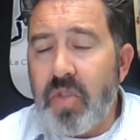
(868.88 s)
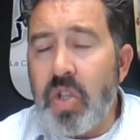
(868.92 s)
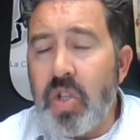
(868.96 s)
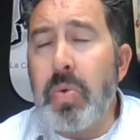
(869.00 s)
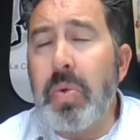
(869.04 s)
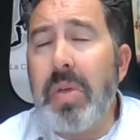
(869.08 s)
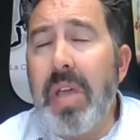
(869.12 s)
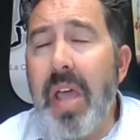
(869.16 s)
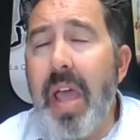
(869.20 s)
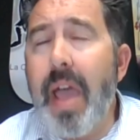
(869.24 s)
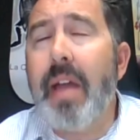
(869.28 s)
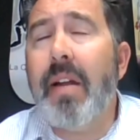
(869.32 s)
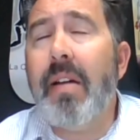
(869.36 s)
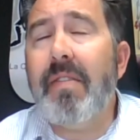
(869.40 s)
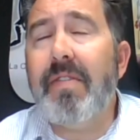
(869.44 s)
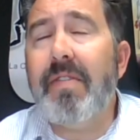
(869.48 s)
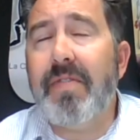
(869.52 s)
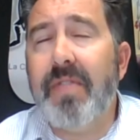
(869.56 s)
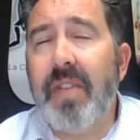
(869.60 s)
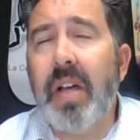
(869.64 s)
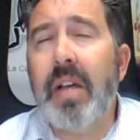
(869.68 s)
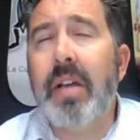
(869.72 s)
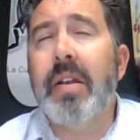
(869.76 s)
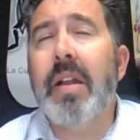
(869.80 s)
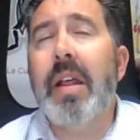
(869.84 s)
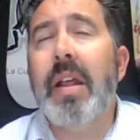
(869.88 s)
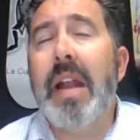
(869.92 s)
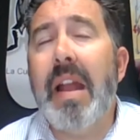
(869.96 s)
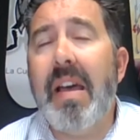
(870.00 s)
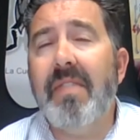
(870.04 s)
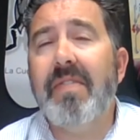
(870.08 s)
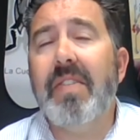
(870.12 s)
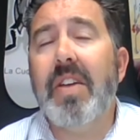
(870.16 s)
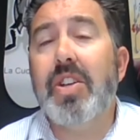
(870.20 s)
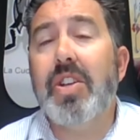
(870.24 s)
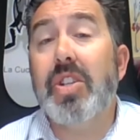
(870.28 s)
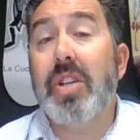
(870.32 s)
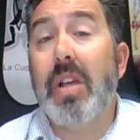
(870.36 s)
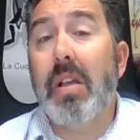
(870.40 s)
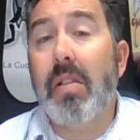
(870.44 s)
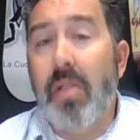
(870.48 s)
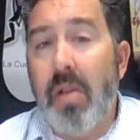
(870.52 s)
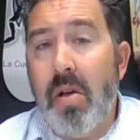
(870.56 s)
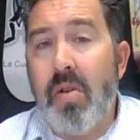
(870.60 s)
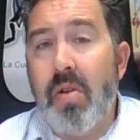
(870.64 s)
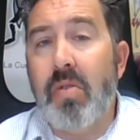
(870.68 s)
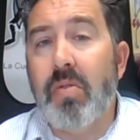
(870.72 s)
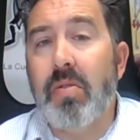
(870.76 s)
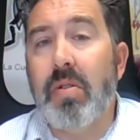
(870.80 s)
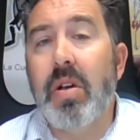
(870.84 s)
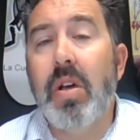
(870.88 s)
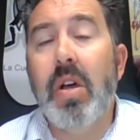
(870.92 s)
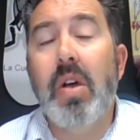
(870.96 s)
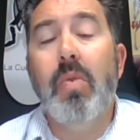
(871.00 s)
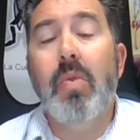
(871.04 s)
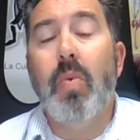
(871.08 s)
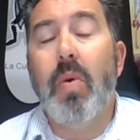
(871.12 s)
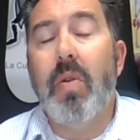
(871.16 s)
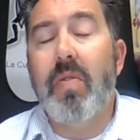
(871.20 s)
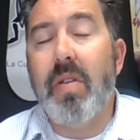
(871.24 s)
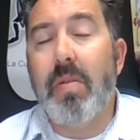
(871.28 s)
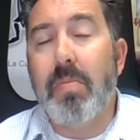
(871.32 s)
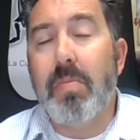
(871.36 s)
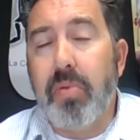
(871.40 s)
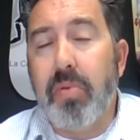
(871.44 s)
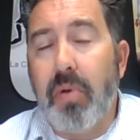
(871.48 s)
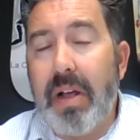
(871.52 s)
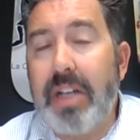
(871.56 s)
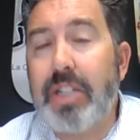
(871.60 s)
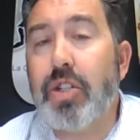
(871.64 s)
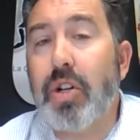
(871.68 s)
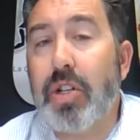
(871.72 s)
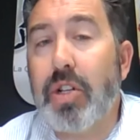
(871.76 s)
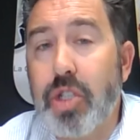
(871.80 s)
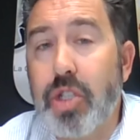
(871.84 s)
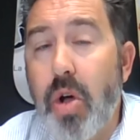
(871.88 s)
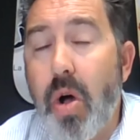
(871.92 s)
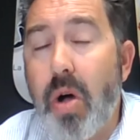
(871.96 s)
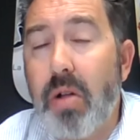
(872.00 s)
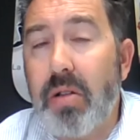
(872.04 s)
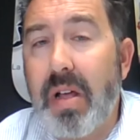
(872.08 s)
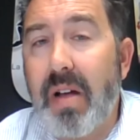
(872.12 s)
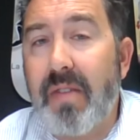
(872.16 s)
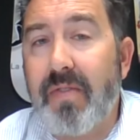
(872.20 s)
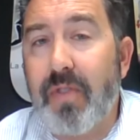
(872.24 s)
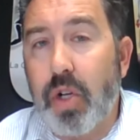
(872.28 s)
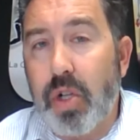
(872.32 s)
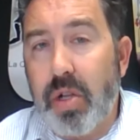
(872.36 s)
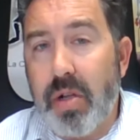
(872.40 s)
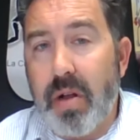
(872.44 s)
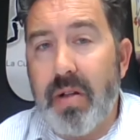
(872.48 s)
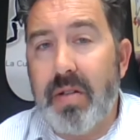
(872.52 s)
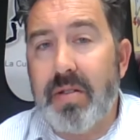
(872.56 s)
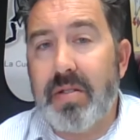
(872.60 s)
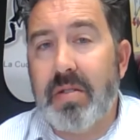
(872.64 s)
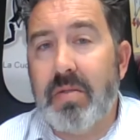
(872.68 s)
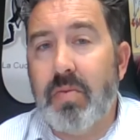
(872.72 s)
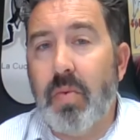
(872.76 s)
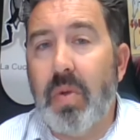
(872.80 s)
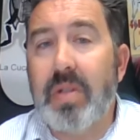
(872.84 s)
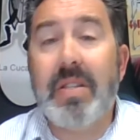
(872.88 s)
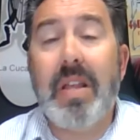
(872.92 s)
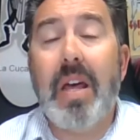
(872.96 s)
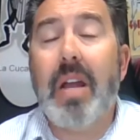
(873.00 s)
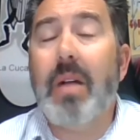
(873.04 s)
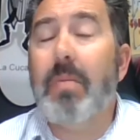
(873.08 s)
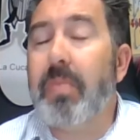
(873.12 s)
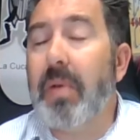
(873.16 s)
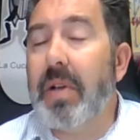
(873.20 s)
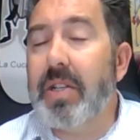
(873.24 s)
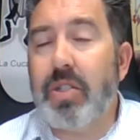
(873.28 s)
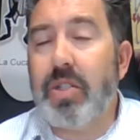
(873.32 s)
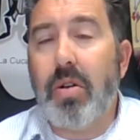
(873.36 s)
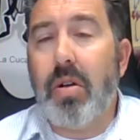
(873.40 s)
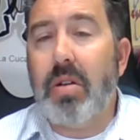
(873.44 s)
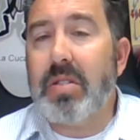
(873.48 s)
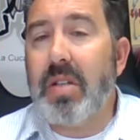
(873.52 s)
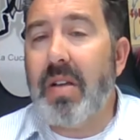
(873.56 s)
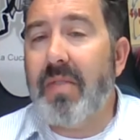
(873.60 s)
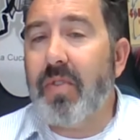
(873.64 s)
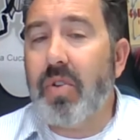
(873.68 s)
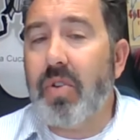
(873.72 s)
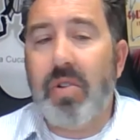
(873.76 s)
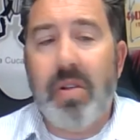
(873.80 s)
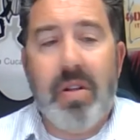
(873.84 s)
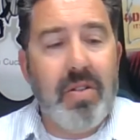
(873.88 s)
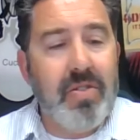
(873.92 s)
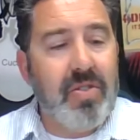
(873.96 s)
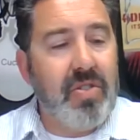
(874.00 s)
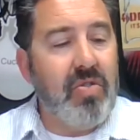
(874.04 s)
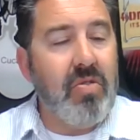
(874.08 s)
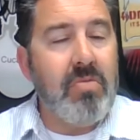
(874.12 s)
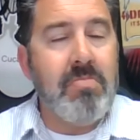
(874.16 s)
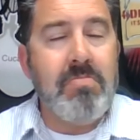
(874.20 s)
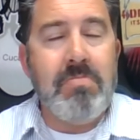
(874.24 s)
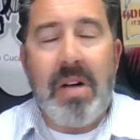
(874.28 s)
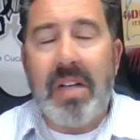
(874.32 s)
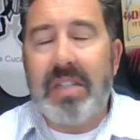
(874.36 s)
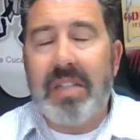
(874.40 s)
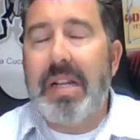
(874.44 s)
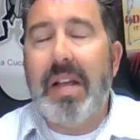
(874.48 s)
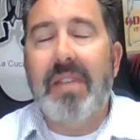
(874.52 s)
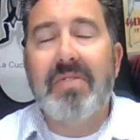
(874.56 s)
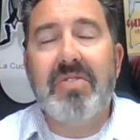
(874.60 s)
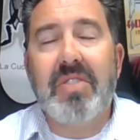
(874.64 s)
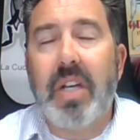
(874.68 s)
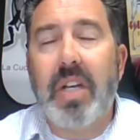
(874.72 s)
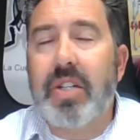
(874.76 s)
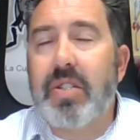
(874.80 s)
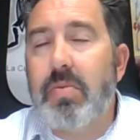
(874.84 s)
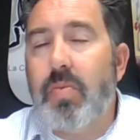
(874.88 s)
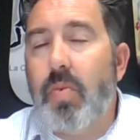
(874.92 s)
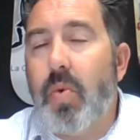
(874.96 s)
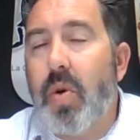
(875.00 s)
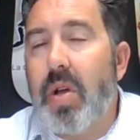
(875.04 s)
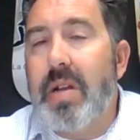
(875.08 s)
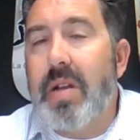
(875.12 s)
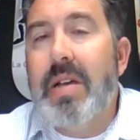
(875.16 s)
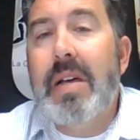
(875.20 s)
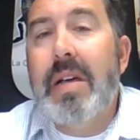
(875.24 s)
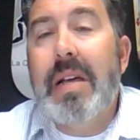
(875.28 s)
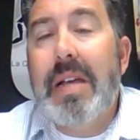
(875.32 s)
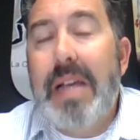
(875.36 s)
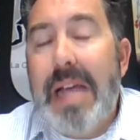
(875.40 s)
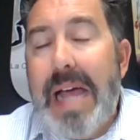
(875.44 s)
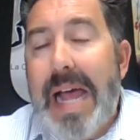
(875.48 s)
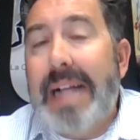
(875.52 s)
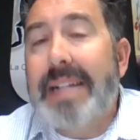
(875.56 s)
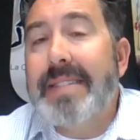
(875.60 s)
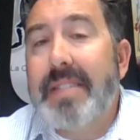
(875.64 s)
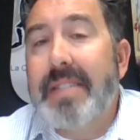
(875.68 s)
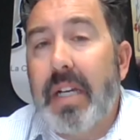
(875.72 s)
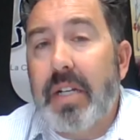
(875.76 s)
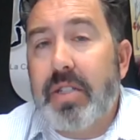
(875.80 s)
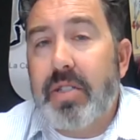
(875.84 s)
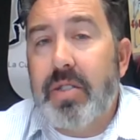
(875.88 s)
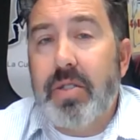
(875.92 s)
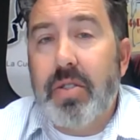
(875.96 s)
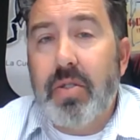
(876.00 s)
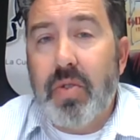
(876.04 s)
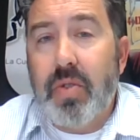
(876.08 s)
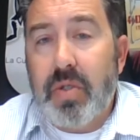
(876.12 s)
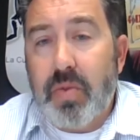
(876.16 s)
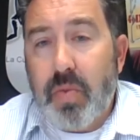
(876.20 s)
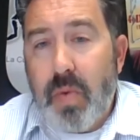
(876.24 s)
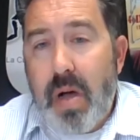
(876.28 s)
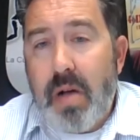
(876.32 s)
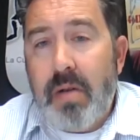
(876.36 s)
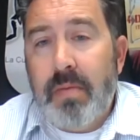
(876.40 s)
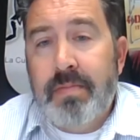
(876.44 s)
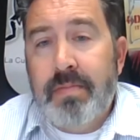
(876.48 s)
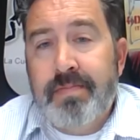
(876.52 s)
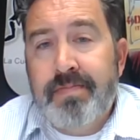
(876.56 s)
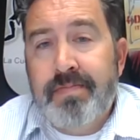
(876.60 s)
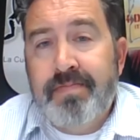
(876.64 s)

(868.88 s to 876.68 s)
You cannot fund an FHA loan where the appraiser is called out for clearance. Once that appraiser calls out for clearance, you must have section 1 and section 2 as well.